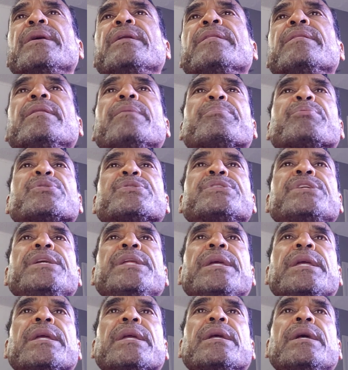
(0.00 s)
in the
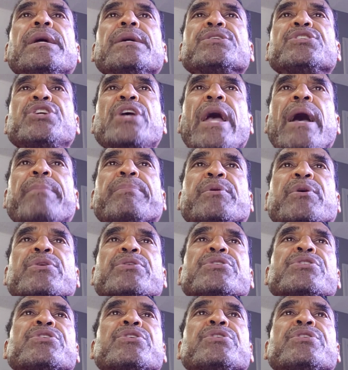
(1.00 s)
preceding chapter
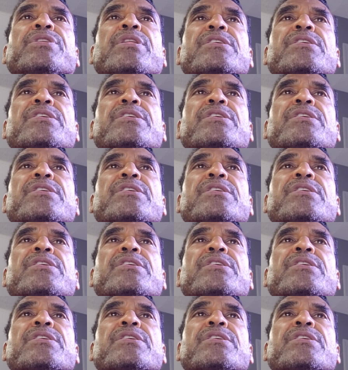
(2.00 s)
should